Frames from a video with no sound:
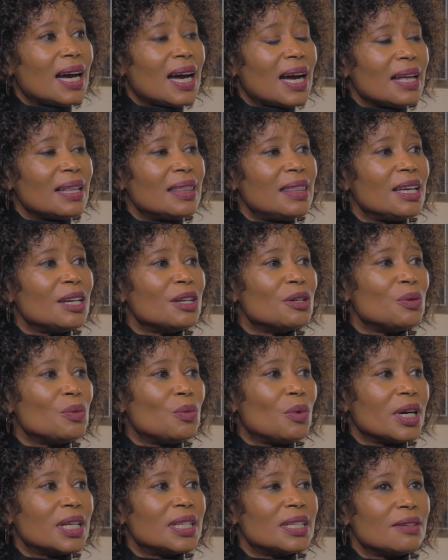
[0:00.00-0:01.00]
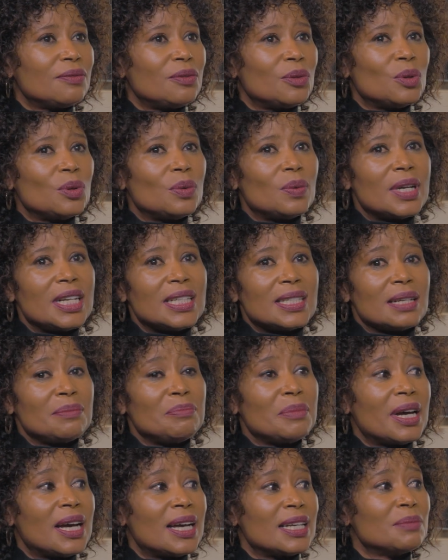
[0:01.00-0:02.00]
I think what I've always
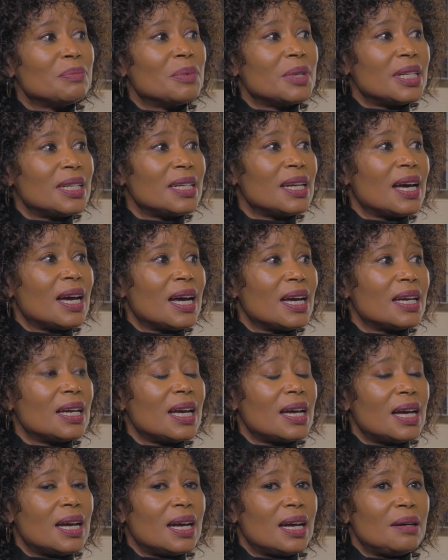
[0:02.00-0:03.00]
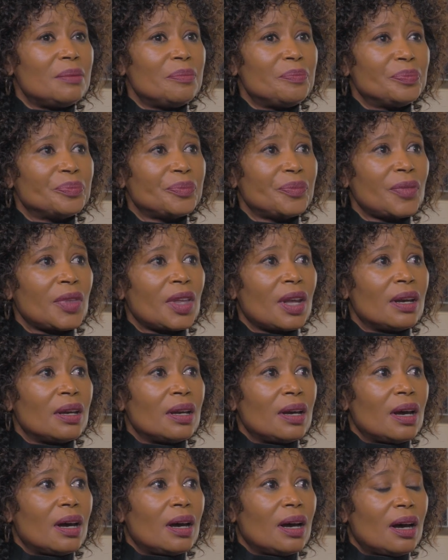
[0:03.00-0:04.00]
said, my husband and I,
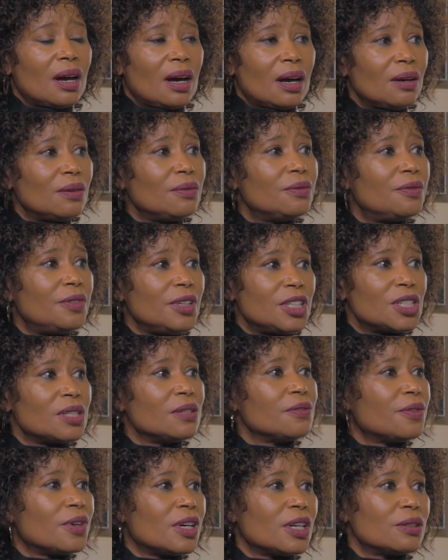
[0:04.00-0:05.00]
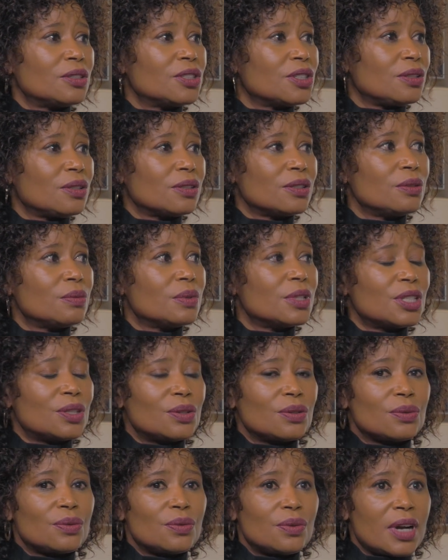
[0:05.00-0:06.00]
our vision for our children was
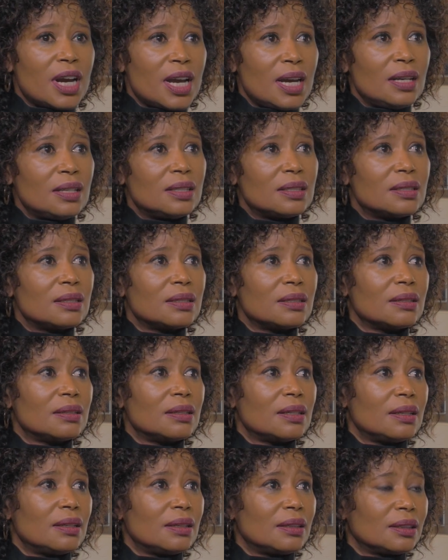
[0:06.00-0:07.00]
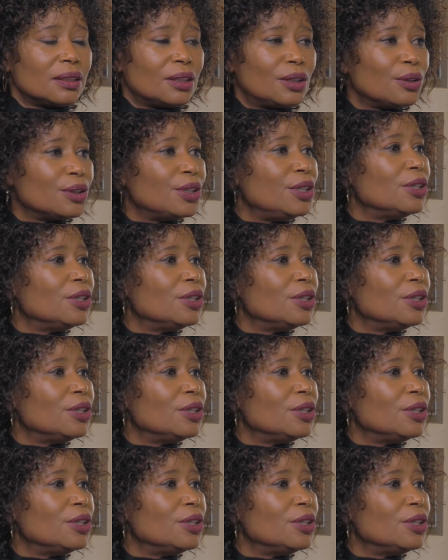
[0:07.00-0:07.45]
to raise good